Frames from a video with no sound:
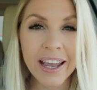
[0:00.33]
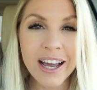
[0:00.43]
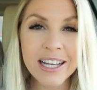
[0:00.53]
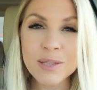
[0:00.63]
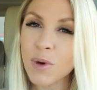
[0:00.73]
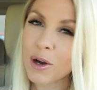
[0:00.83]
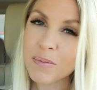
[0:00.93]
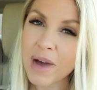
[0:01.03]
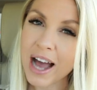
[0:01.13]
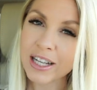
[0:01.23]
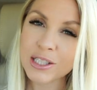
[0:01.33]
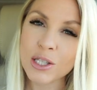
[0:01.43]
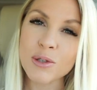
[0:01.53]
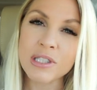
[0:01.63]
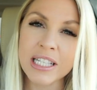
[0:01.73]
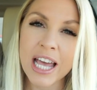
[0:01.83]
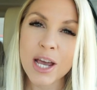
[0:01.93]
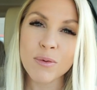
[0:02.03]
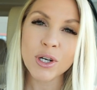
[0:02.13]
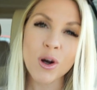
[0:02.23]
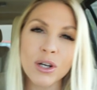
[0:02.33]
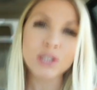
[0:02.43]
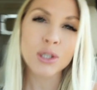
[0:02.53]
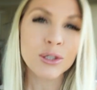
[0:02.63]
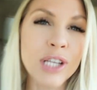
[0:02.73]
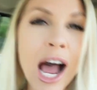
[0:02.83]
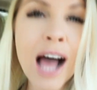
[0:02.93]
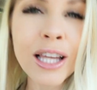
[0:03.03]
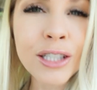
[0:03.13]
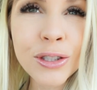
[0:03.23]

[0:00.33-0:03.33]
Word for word: Hey guys, welcome back. So today we're going to Dollar